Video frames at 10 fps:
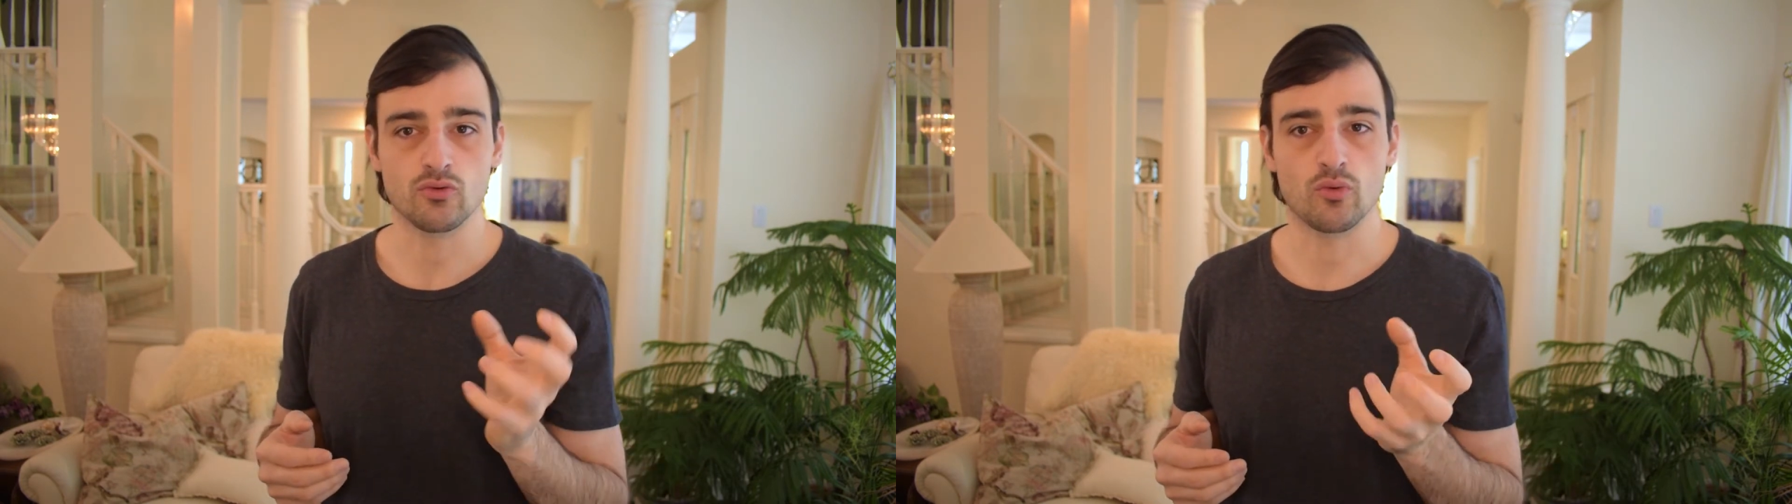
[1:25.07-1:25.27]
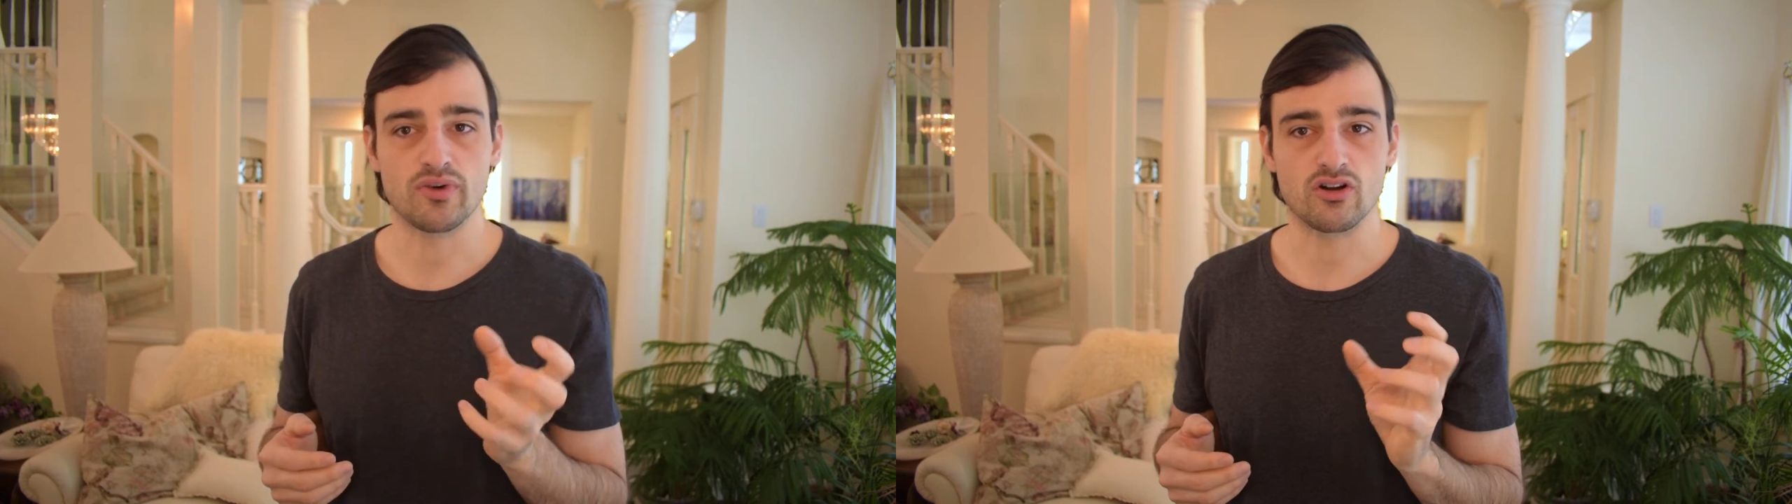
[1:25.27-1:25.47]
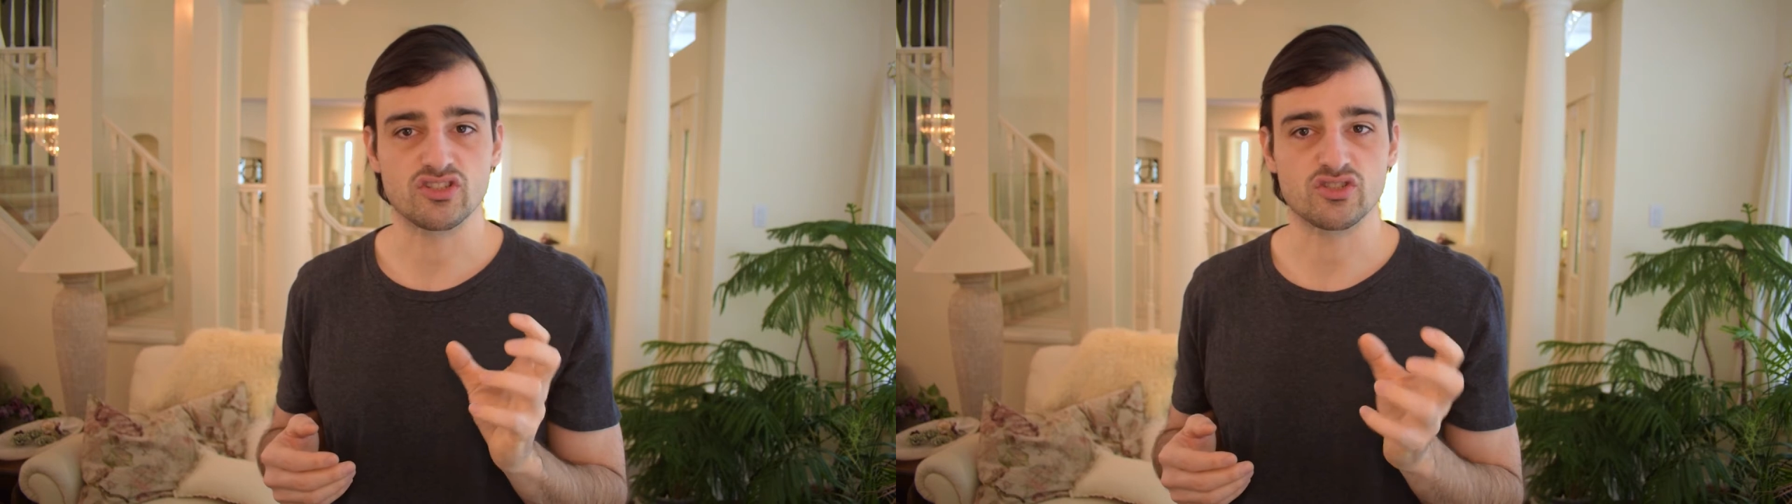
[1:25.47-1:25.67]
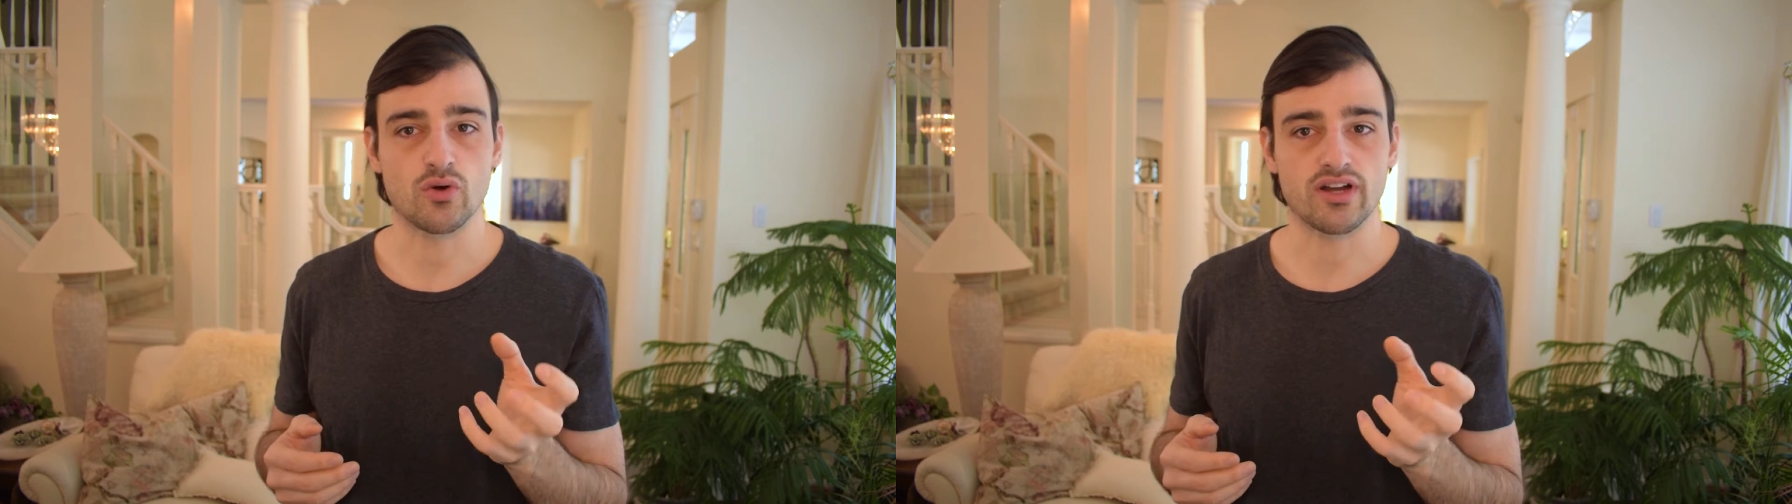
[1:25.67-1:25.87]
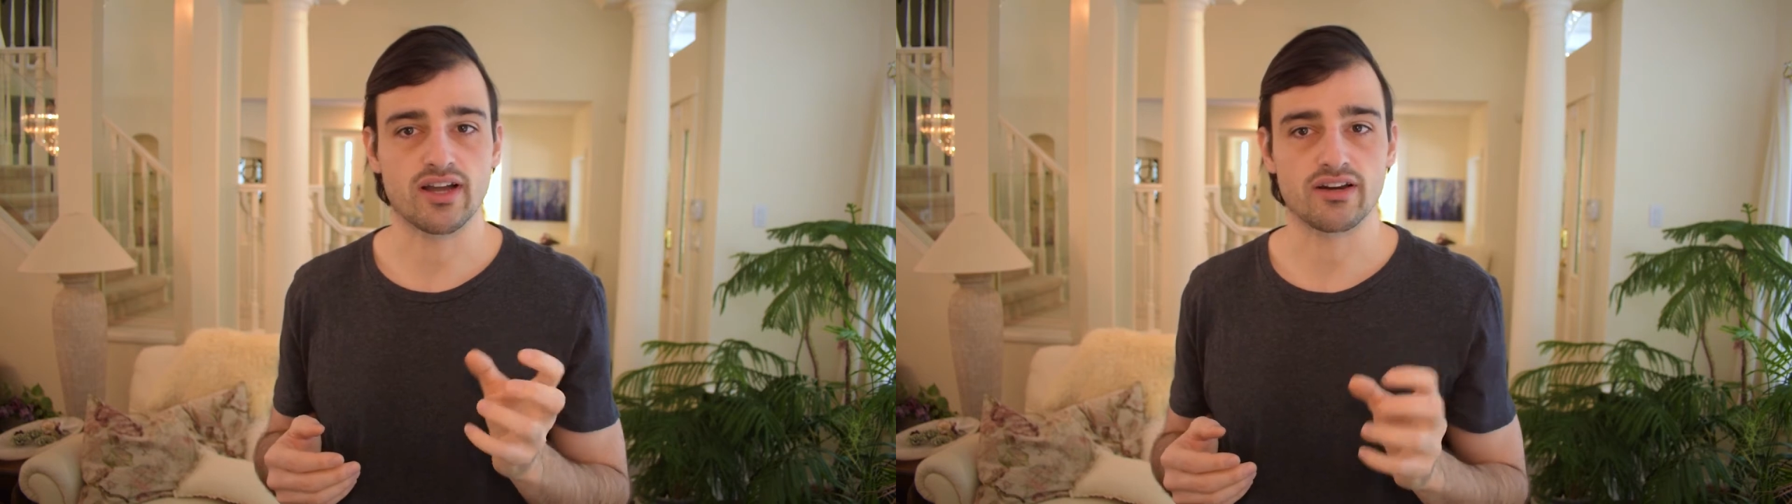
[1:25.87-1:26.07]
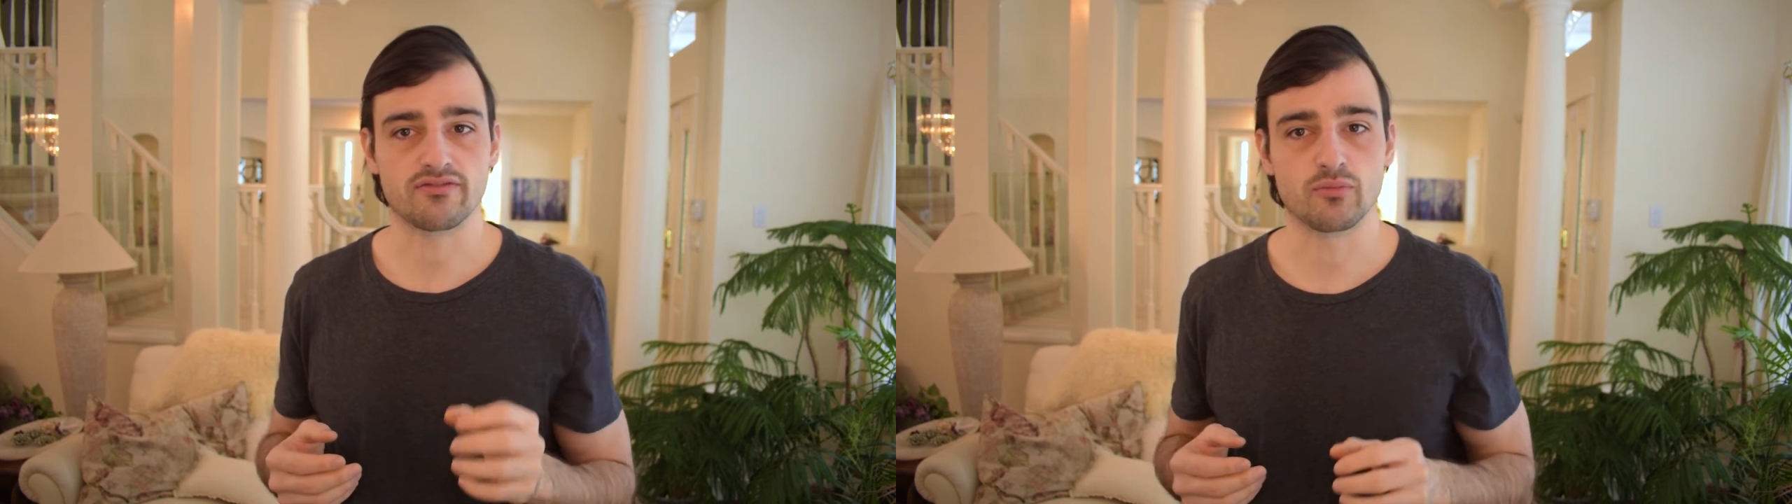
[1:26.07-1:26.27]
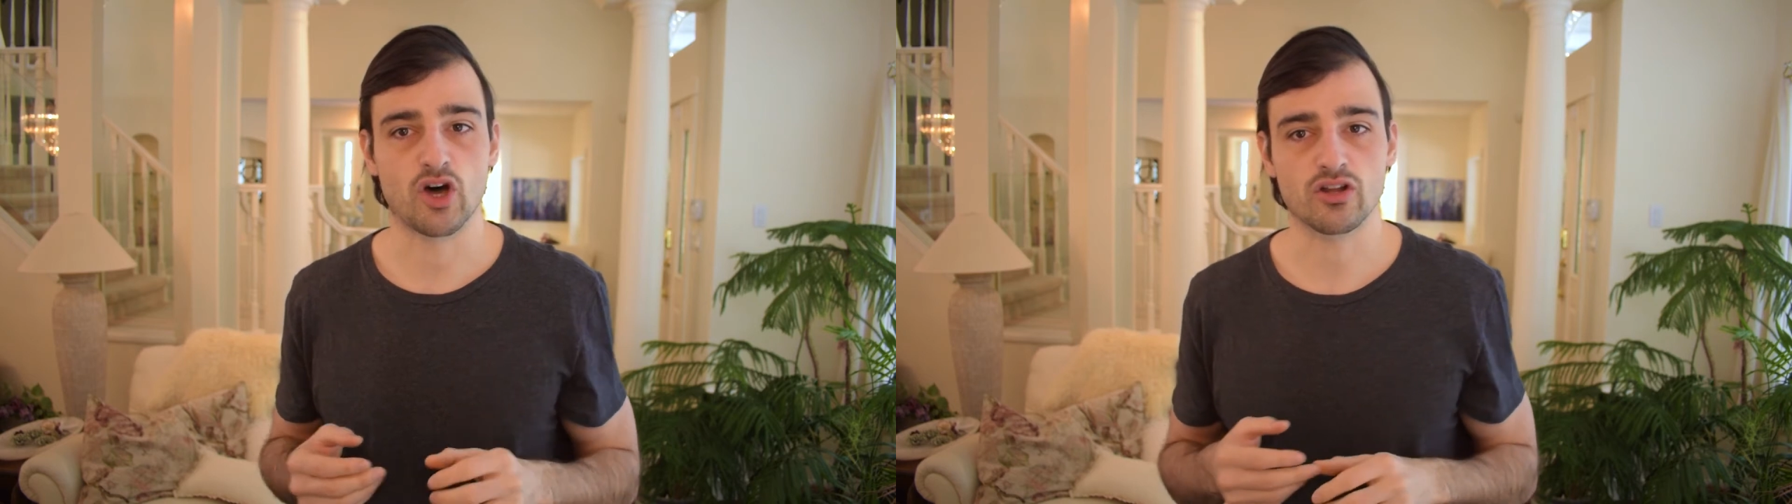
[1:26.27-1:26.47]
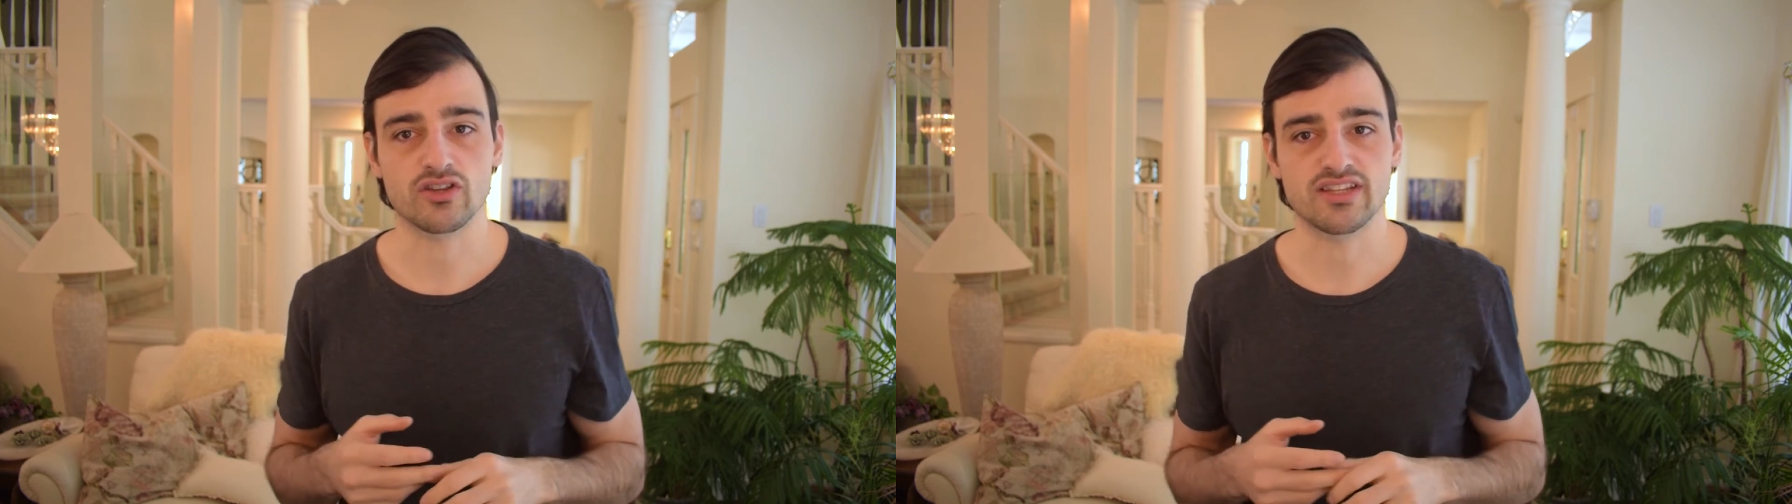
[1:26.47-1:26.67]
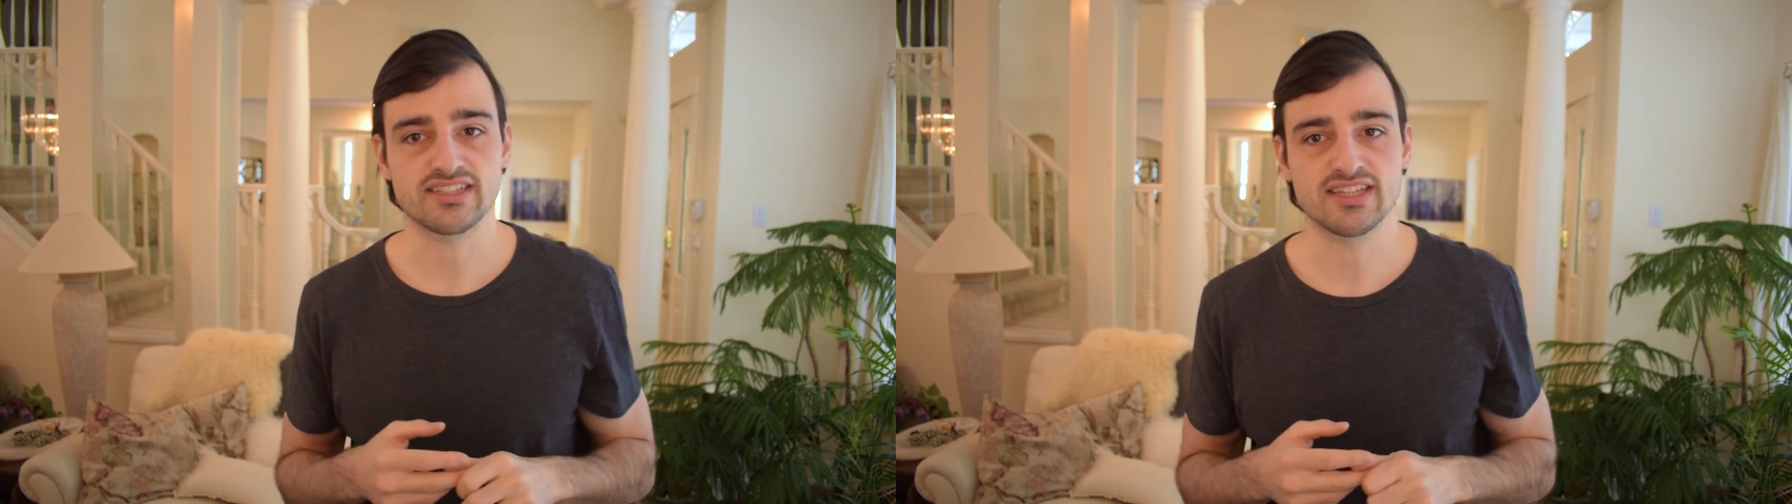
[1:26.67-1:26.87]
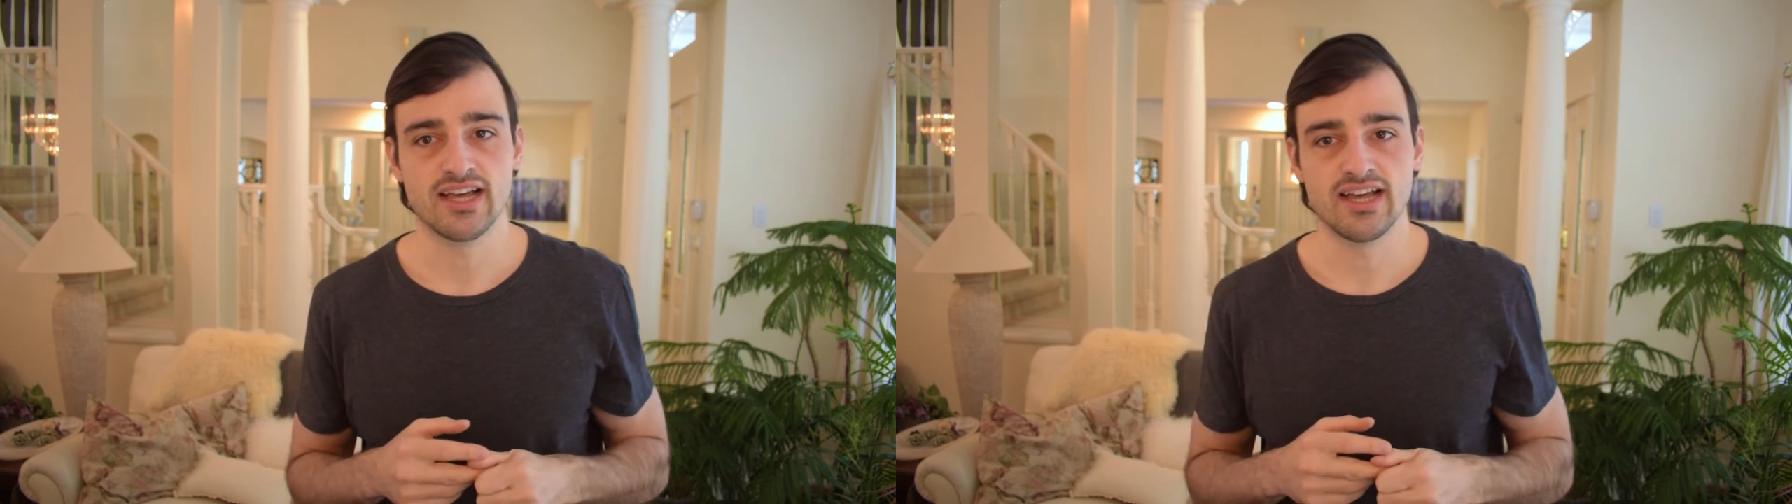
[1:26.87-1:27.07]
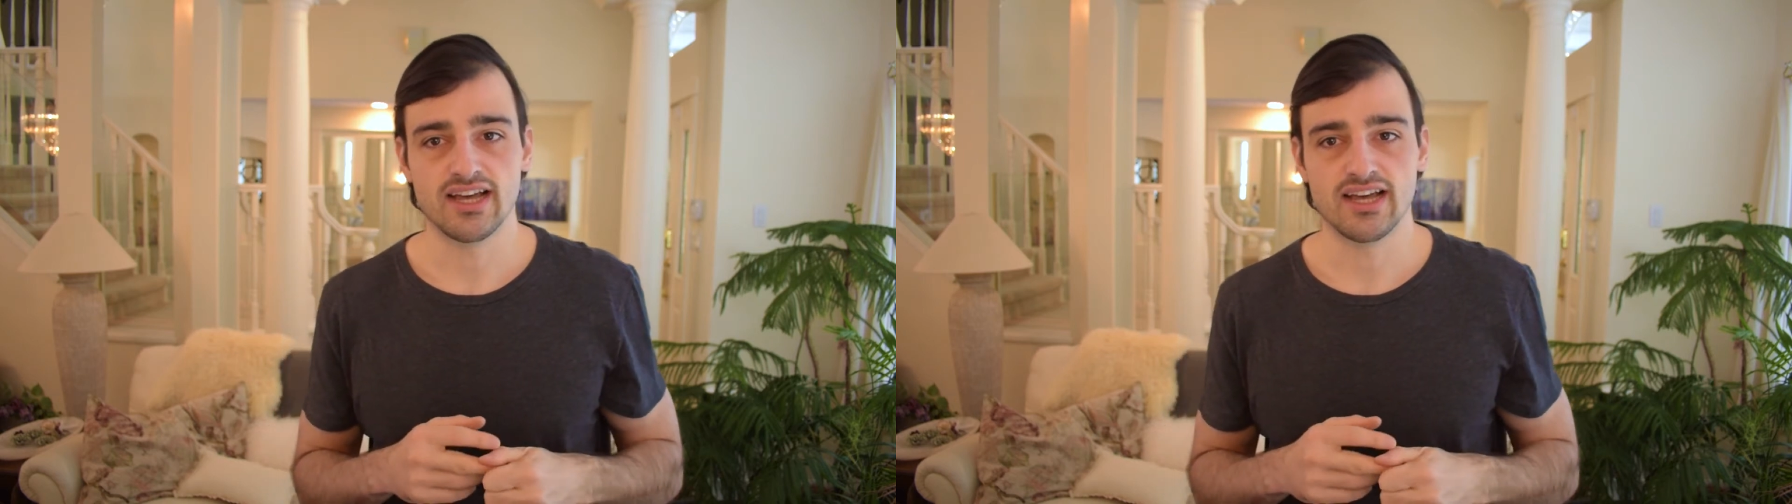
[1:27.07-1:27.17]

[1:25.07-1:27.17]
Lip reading: Roman era Stoic kind of model in this.